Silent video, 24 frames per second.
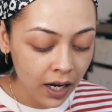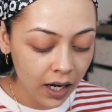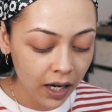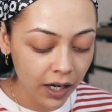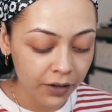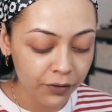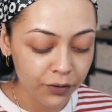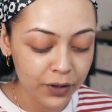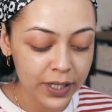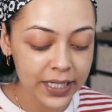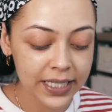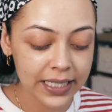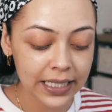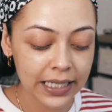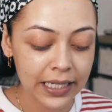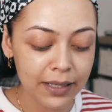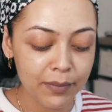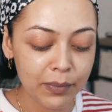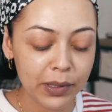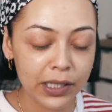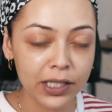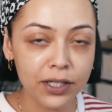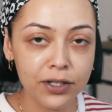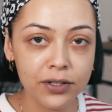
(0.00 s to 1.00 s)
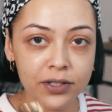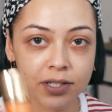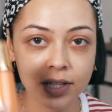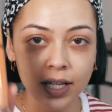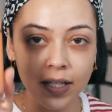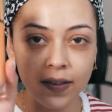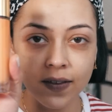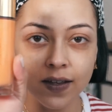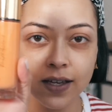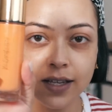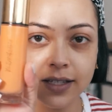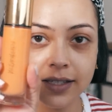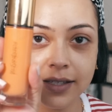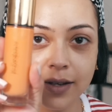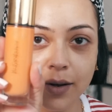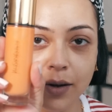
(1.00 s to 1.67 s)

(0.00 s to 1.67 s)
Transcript: I've recently been using this